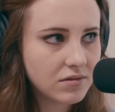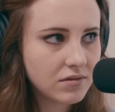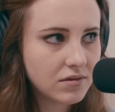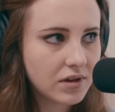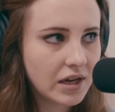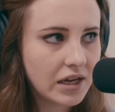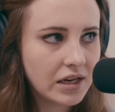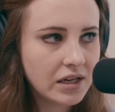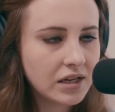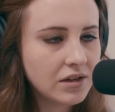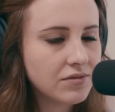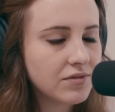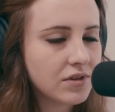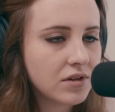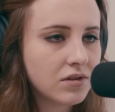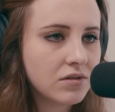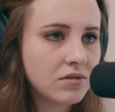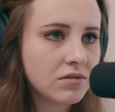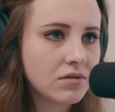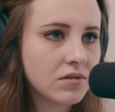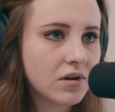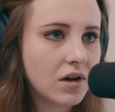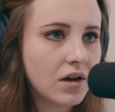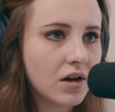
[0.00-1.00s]
had
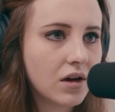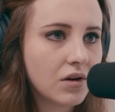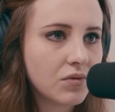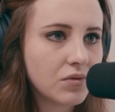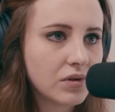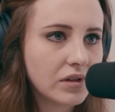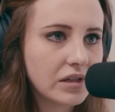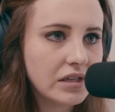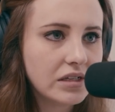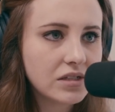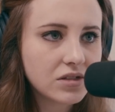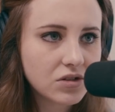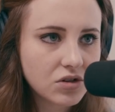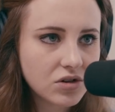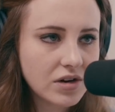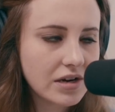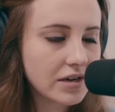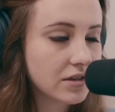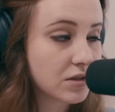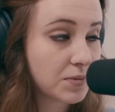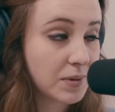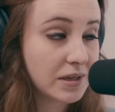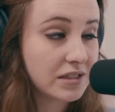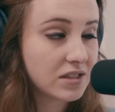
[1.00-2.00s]
even uh, released
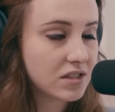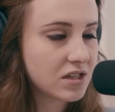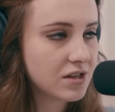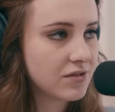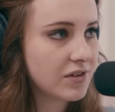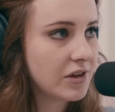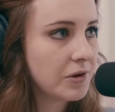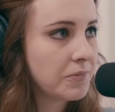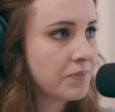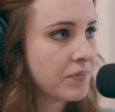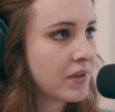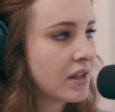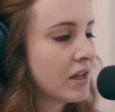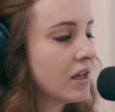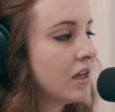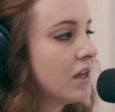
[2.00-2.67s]
Creative Space T V.